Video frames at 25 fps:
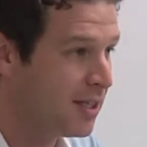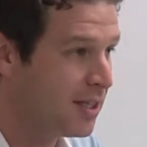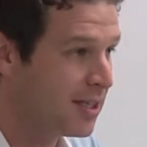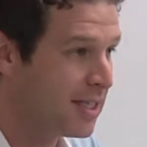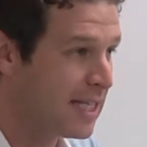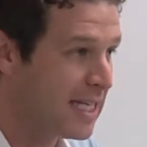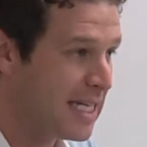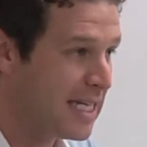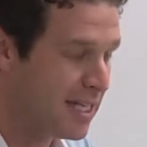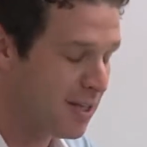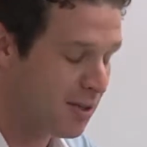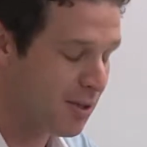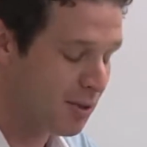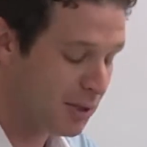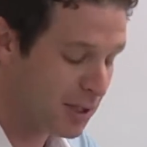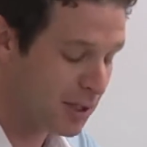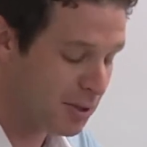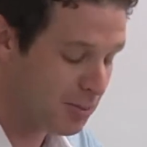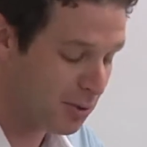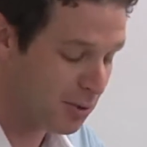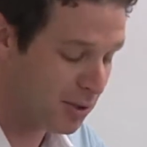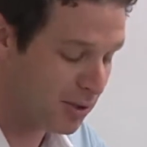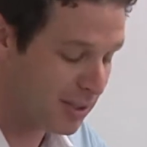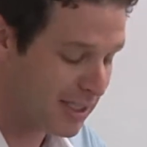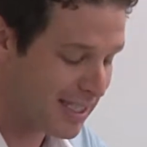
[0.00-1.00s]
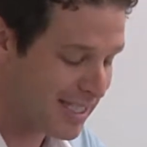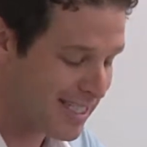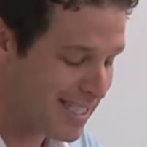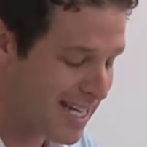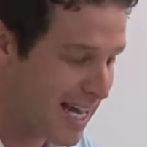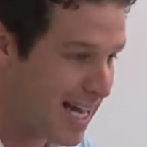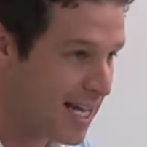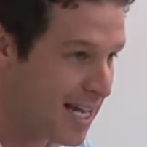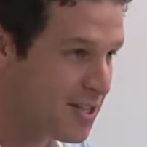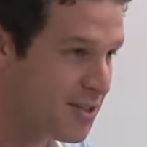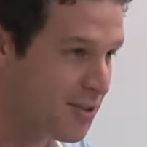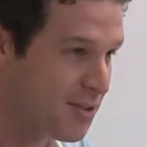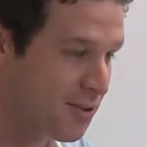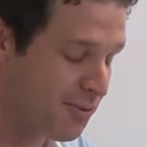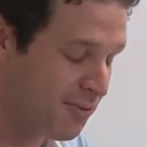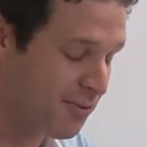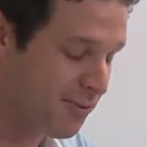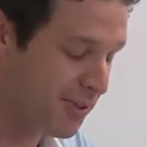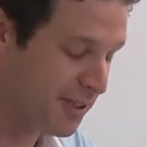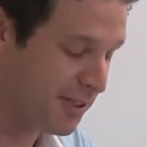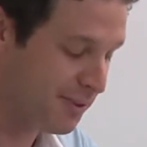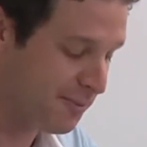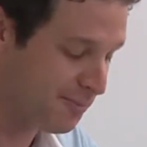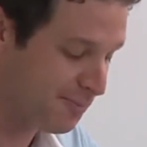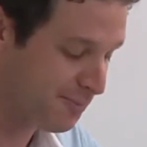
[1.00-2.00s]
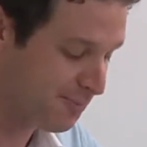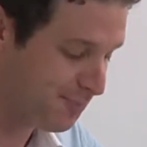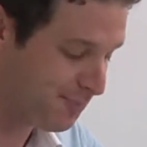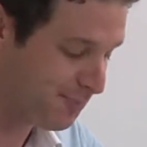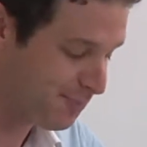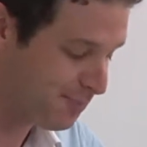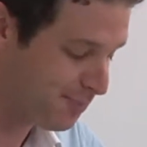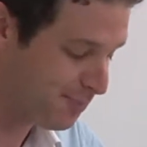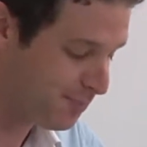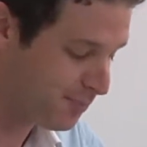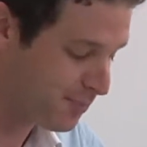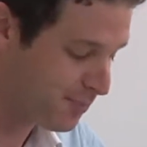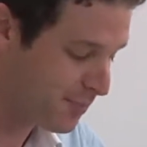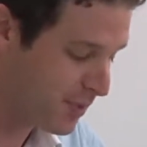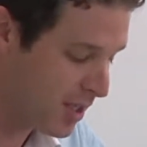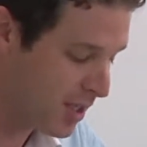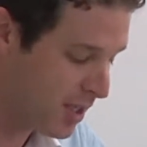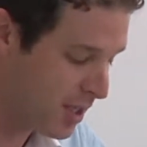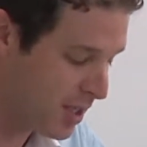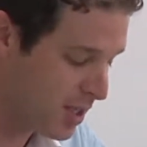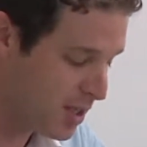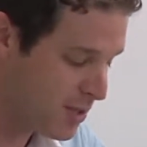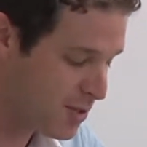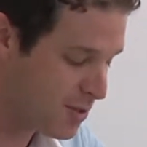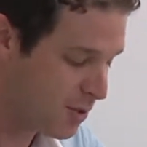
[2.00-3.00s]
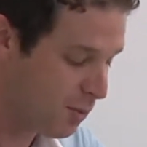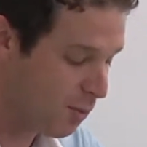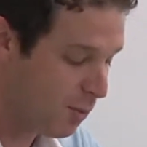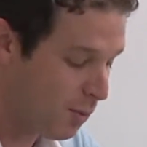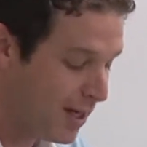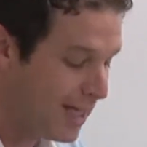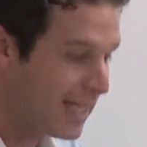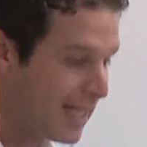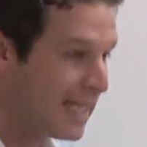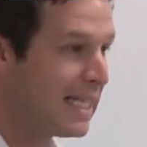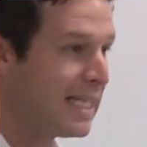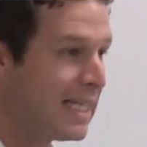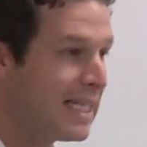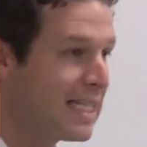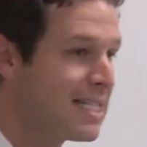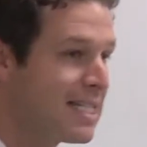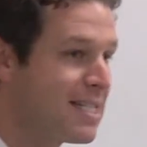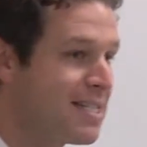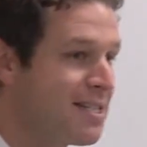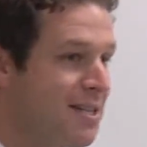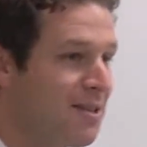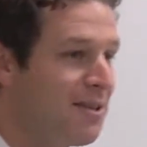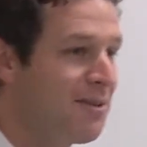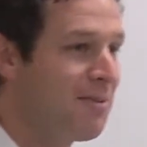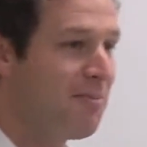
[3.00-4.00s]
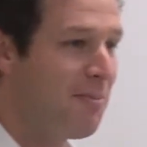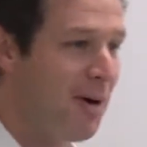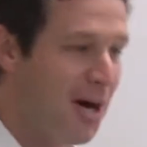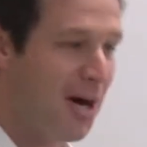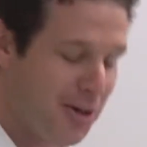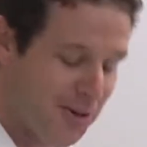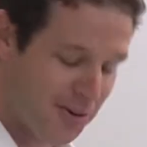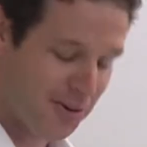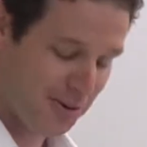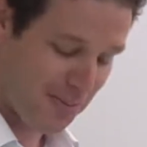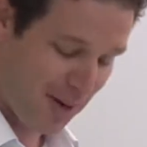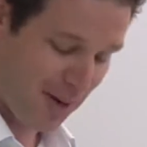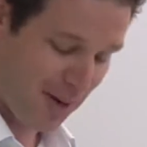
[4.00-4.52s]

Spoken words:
the neoliberal catastrophe. So what is modern